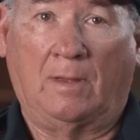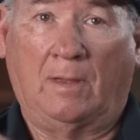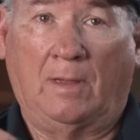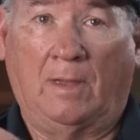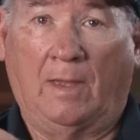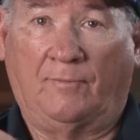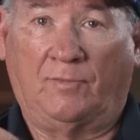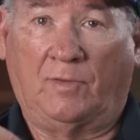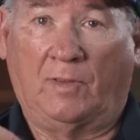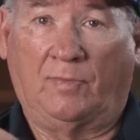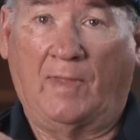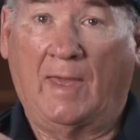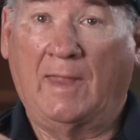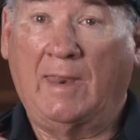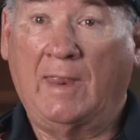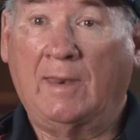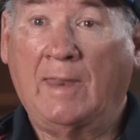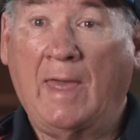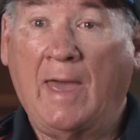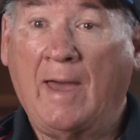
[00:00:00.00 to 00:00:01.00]
If they
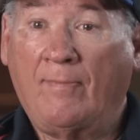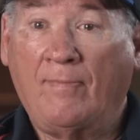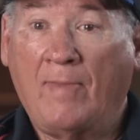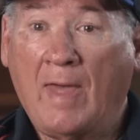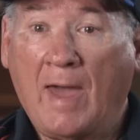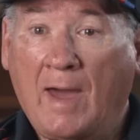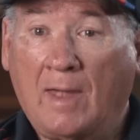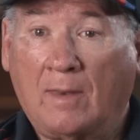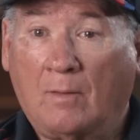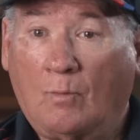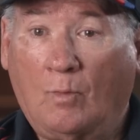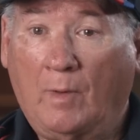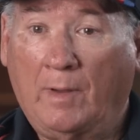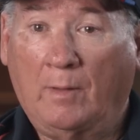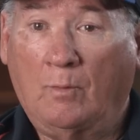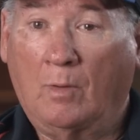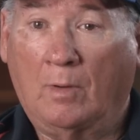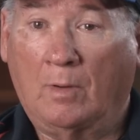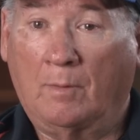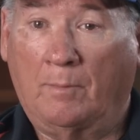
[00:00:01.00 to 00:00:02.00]
didn't have that,
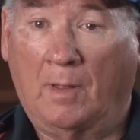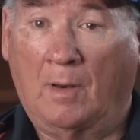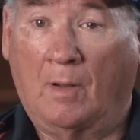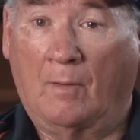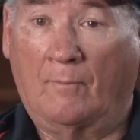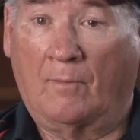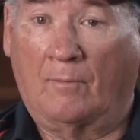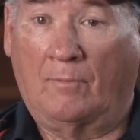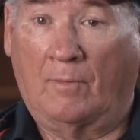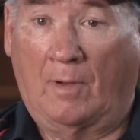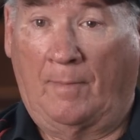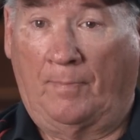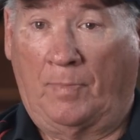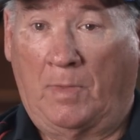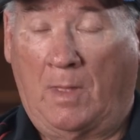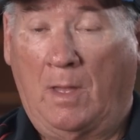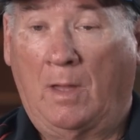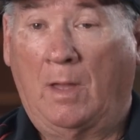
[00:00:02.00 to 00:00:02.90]
we would have been overrun.